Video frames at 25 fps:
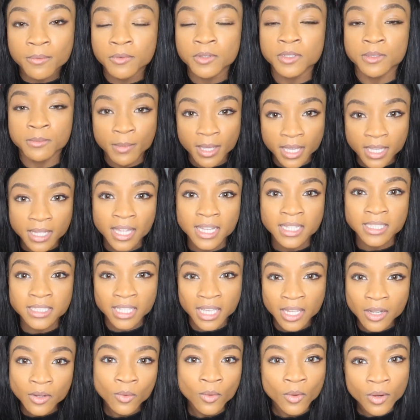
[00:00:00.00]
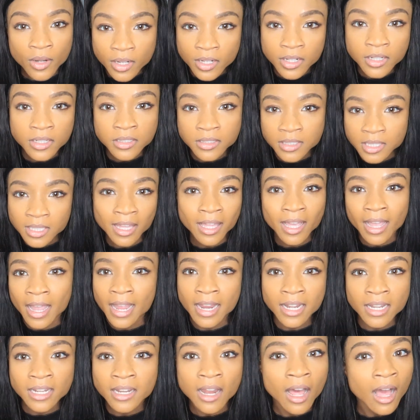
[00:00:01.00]
If you make like 10 orders, like
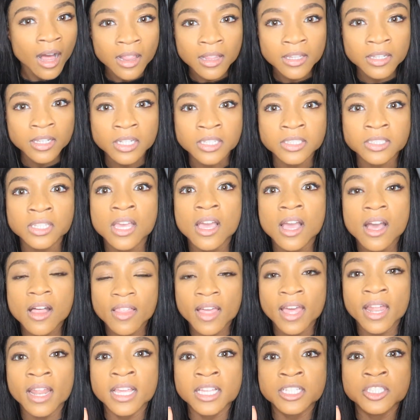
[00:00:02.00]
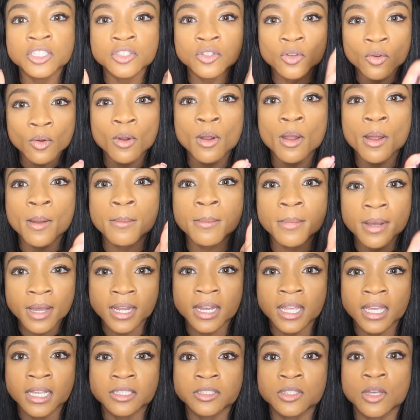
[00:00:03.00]
$80, that is your
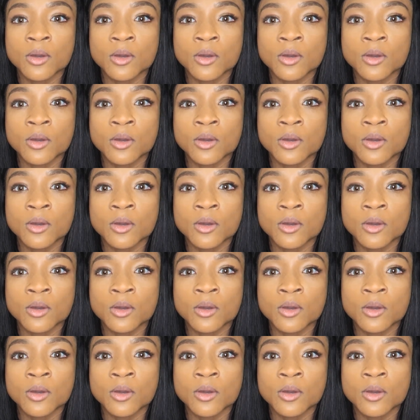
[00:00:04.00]
money.